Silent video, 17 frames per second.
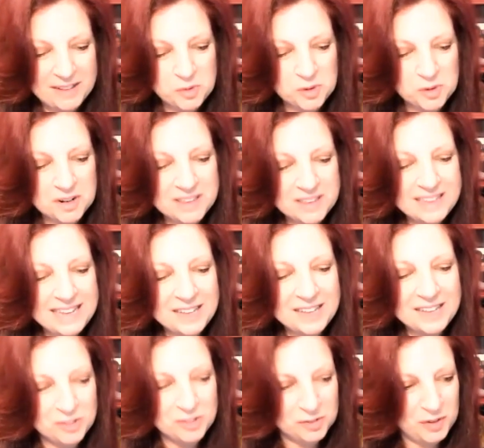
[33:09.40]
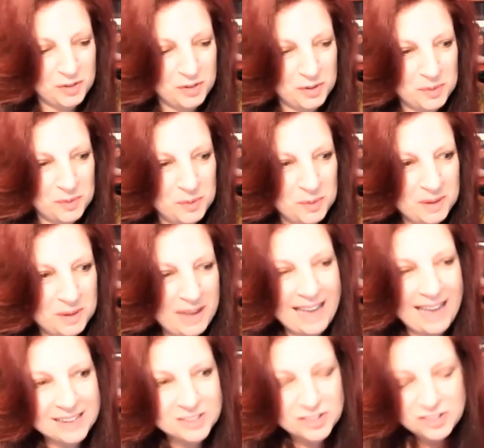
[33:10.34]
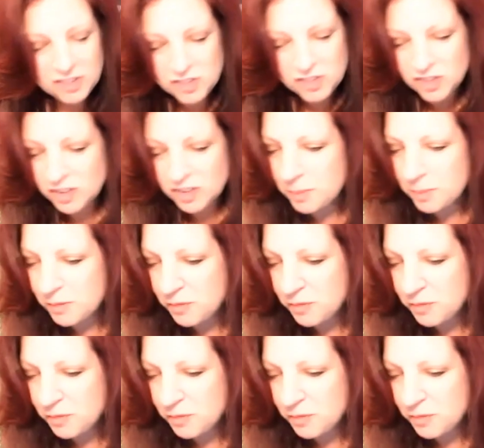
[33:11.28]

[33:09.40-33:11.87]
During the interview, actually, just